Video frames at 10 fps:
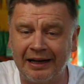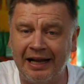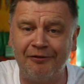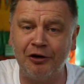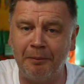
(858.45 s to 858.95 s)

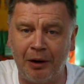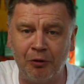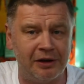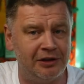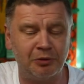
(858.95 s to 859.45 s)
clever
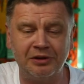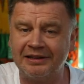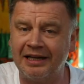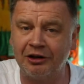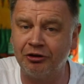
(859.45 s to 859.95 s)
about it. He just
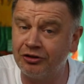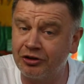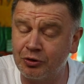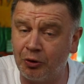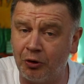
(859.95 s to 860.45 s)
wants to tell a
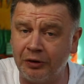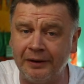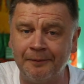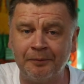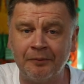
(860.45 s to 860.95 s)
good story.